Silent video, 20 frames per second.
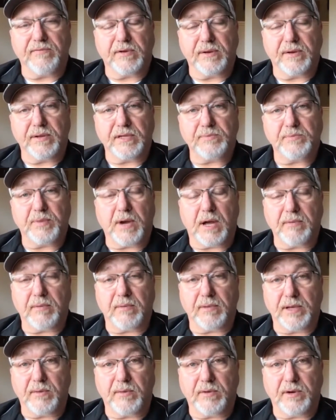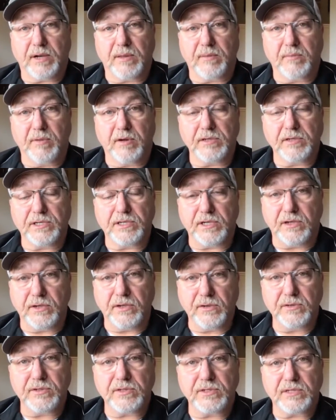It's probably one of the most
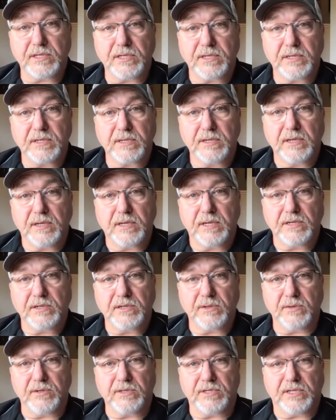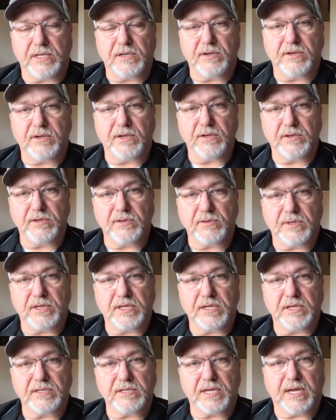used tools that you use with
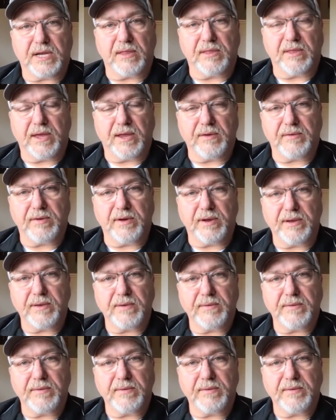inside of that, right?